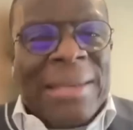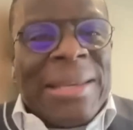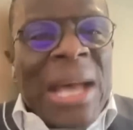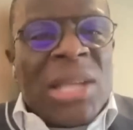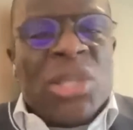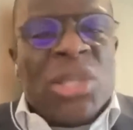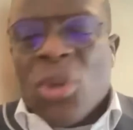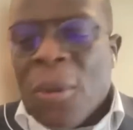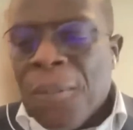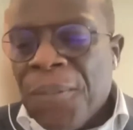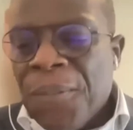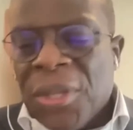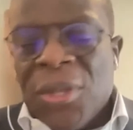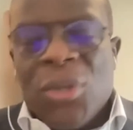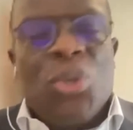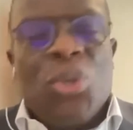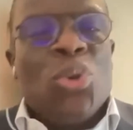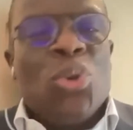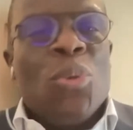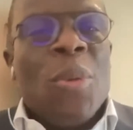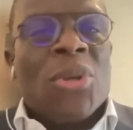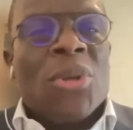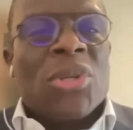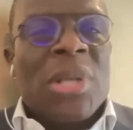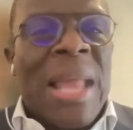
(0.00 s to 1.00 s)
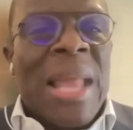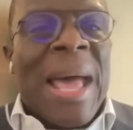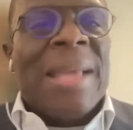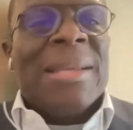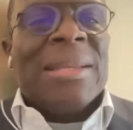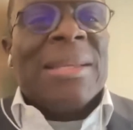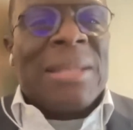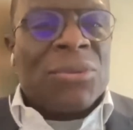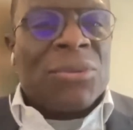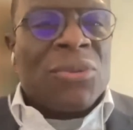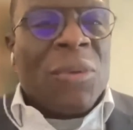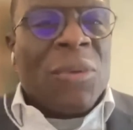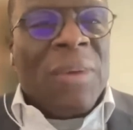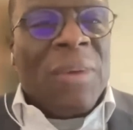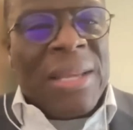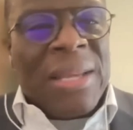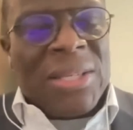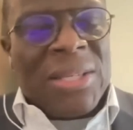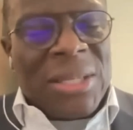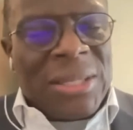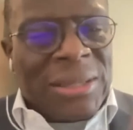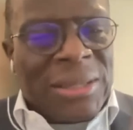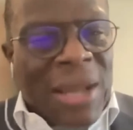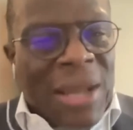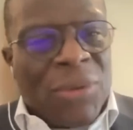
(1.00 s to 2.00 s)
that's something you must learn in terms of
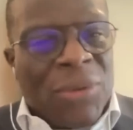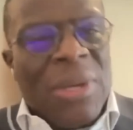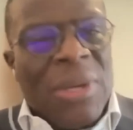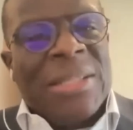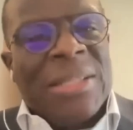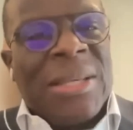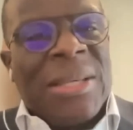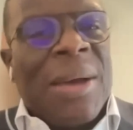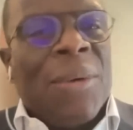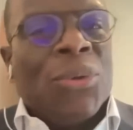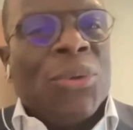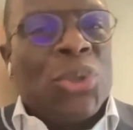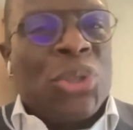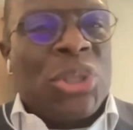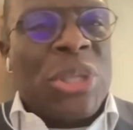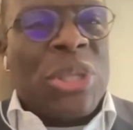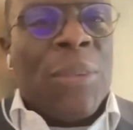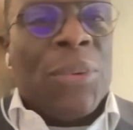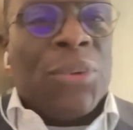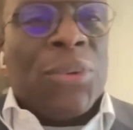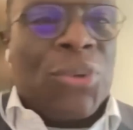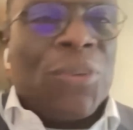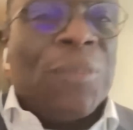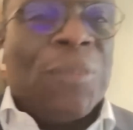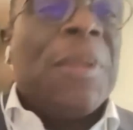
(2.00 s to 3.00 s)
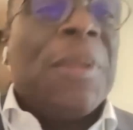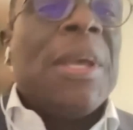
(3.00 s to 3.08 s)
lesson. I want to share with you.